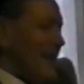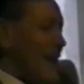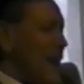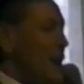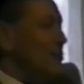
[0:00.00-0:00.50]
a
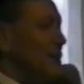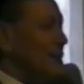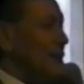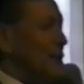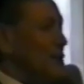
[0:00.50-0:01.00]
home
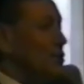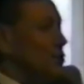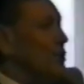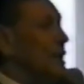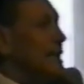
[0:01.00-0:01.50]
that you can
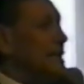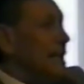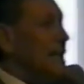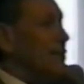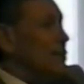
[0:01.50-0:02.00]
squeeze
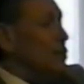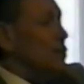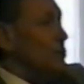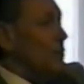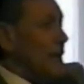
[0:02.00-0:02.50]
out of a
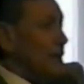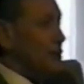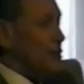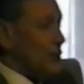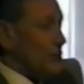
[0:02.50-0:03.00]

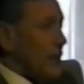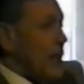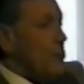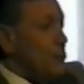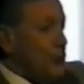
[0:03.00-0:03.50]
toothpaste tube, you
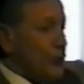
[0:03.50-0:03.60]
know,